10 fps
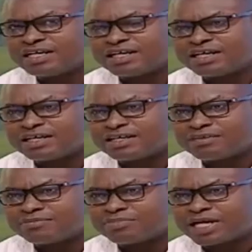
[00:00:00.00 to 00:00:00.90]
uh,
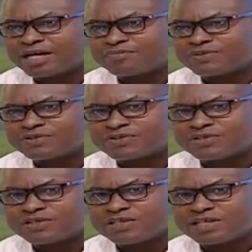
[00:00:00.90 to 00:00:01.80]
perhaps
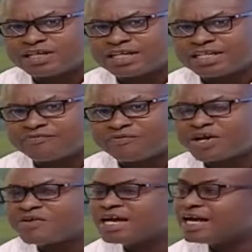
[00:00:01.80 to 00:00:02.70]
at the
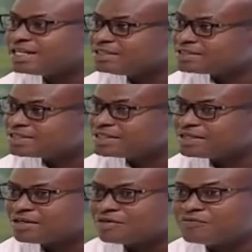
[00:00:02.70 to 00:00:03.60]
very height
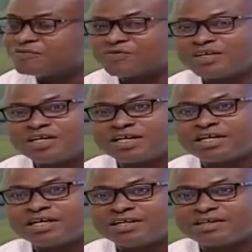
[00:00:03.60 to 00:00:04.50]
of
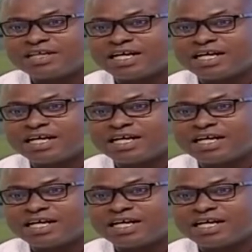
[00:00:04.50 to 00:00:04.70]
uh, their